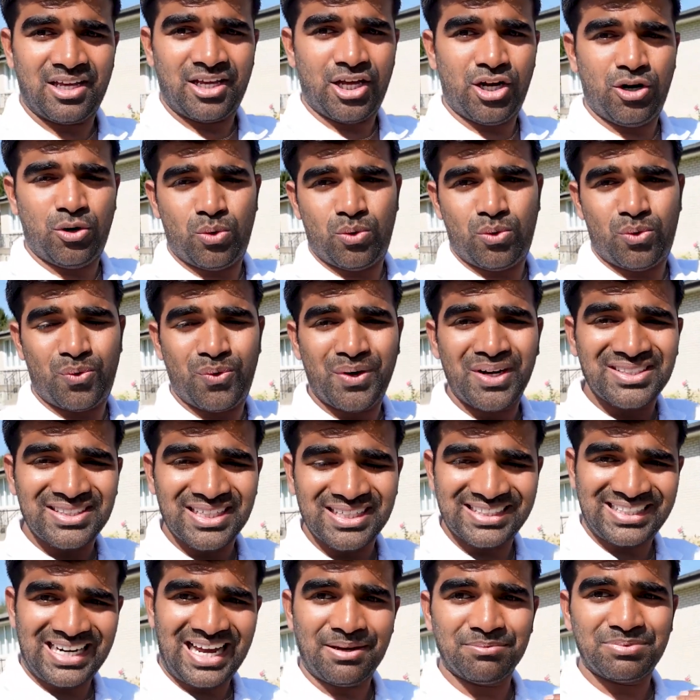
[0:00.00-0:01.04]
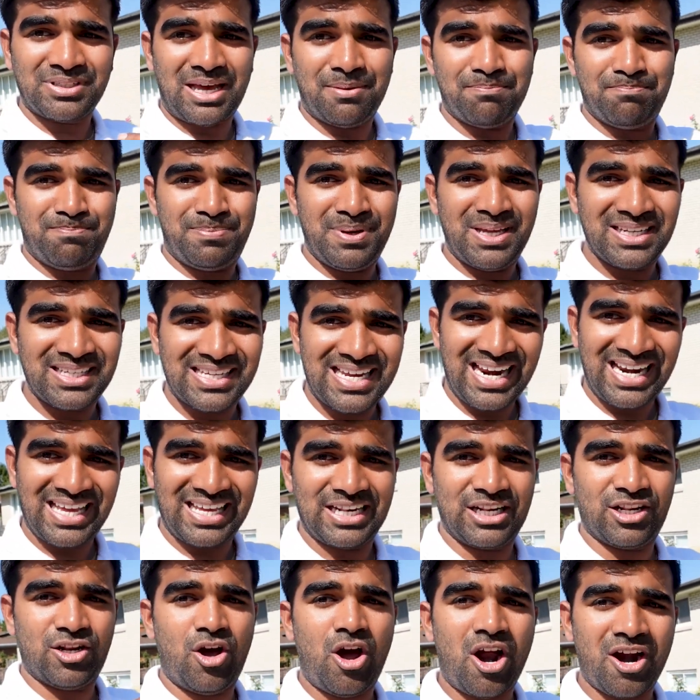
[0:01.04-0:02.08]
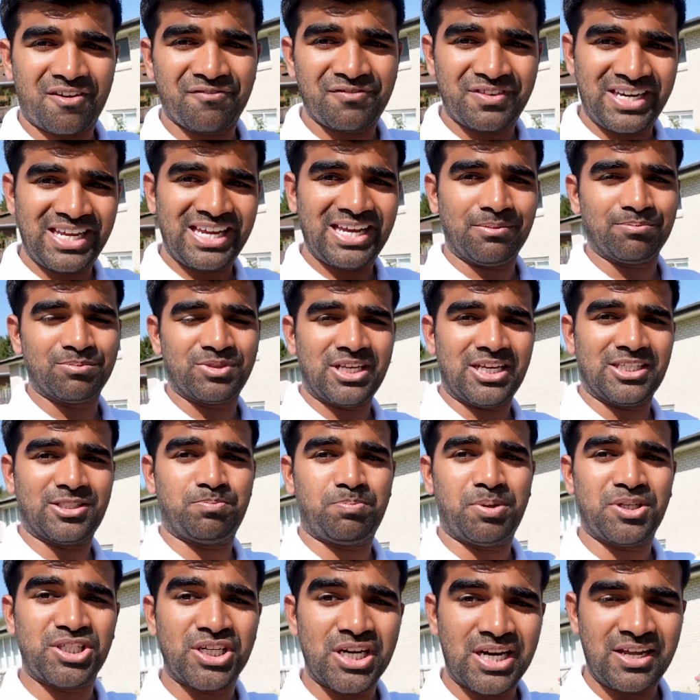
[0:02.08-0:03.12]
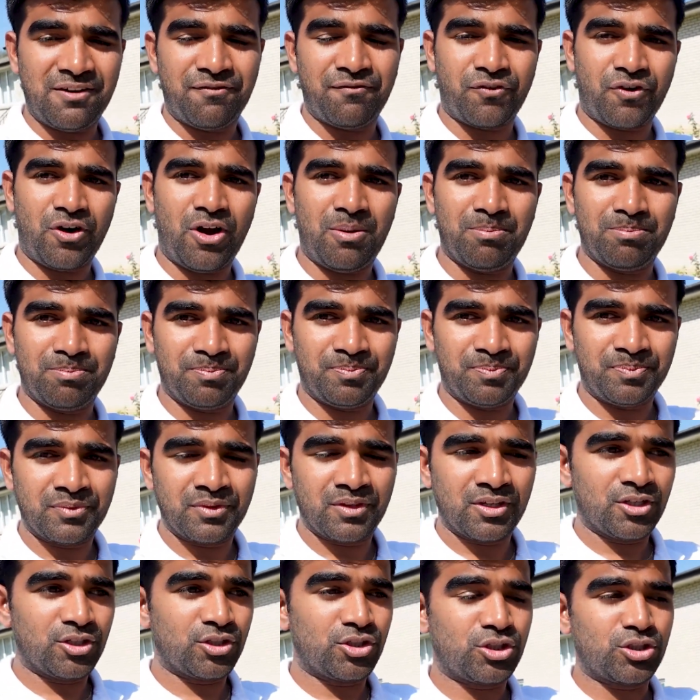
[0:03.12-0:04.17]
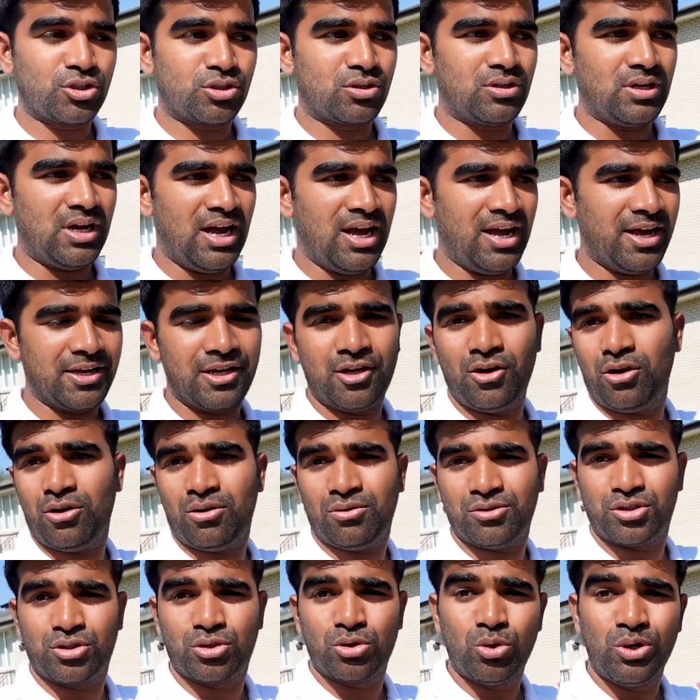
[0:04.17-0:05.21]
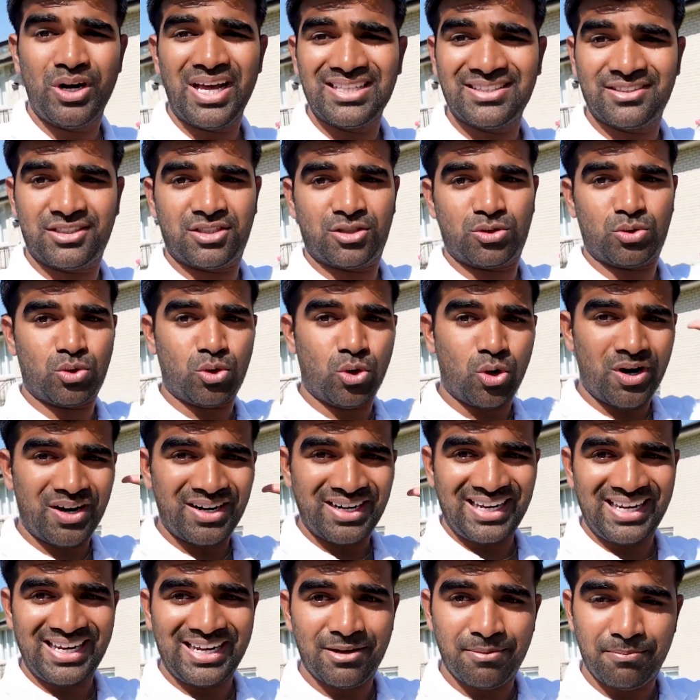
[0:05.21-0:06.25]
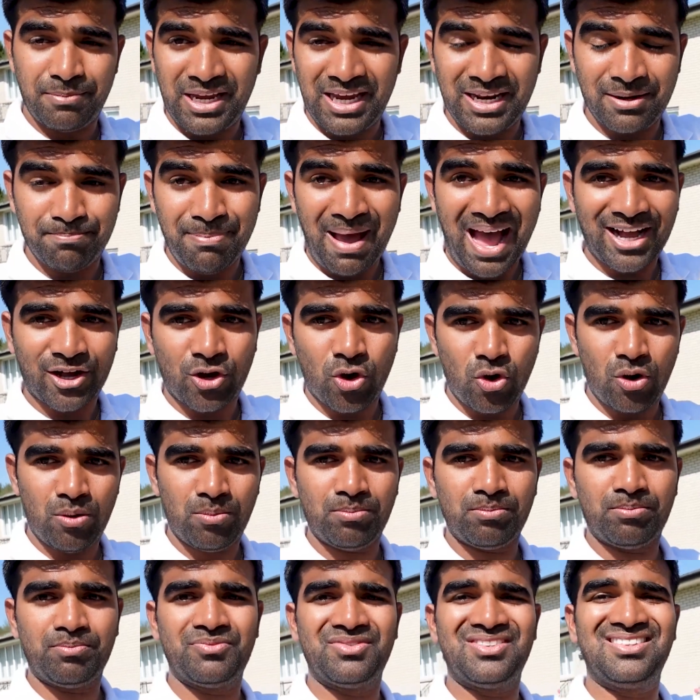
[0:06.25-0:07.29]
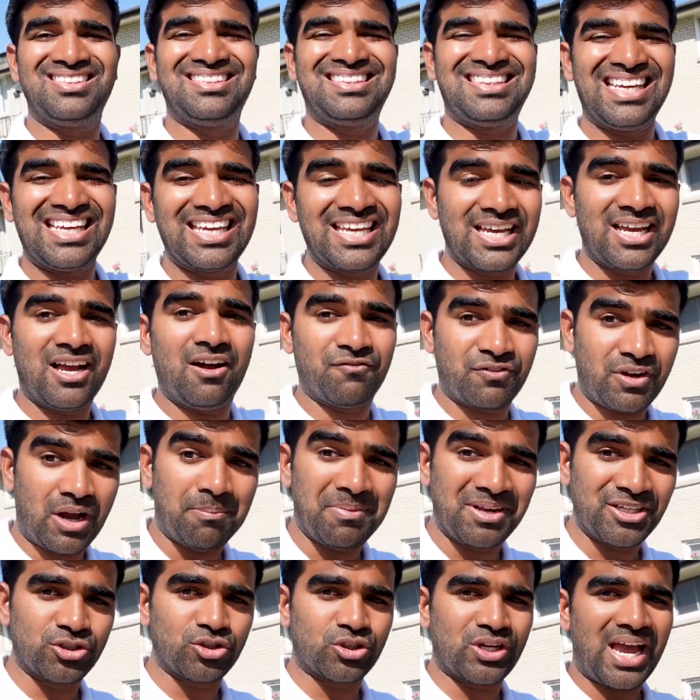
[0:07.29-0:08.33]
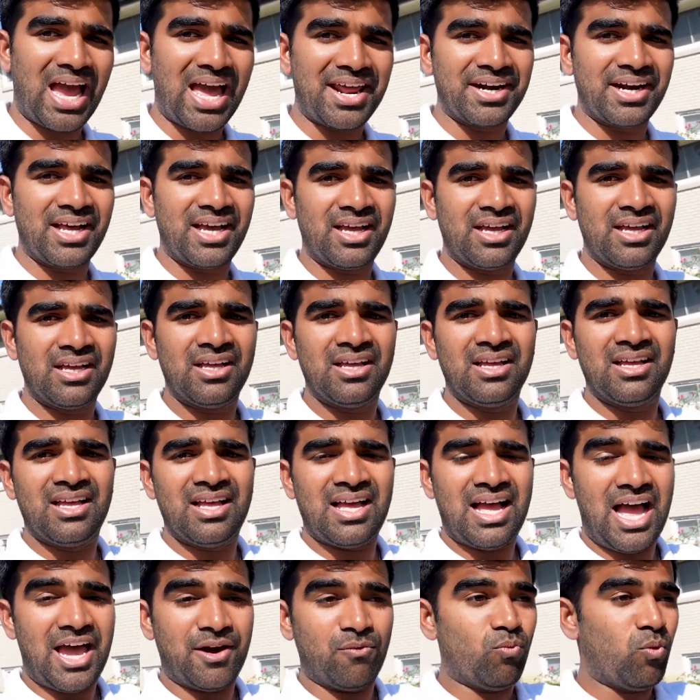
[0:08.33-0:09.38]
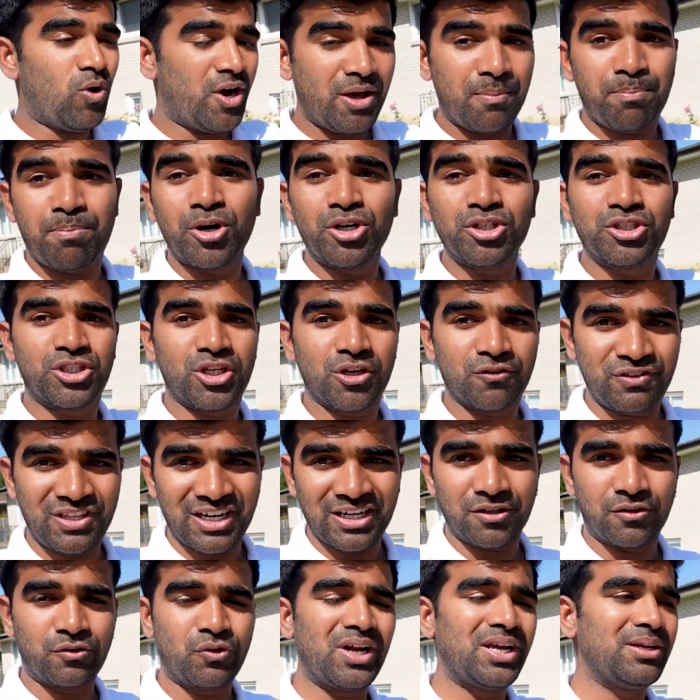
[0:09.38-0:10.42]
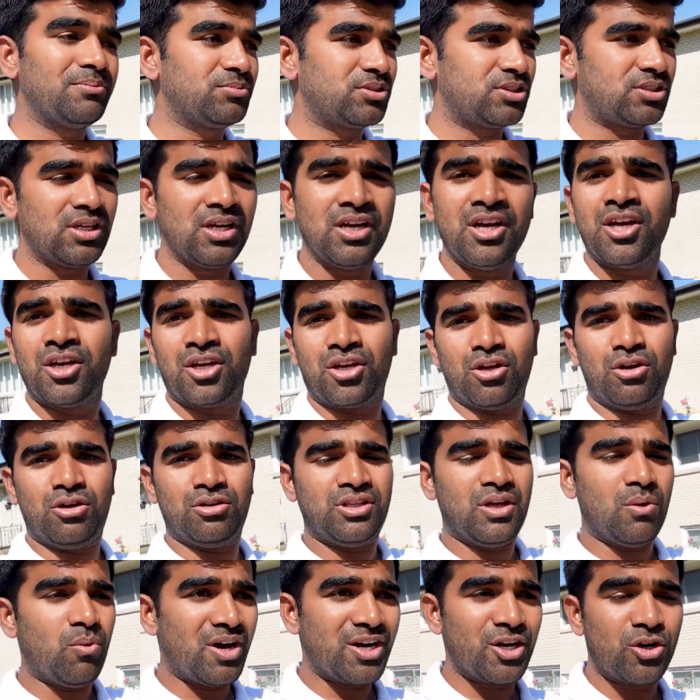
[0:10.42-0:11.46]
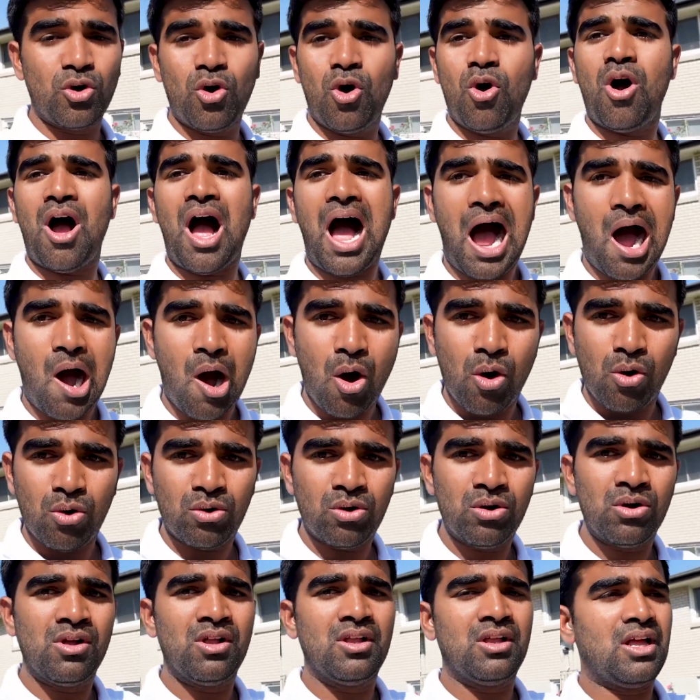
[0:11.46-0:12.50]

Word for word: you know, recent times I've been getting a lot of DMs, especially from uh, you know students who are in, in back home thinking of coming to Canada and want to pursue their dreams. You know, they want to know how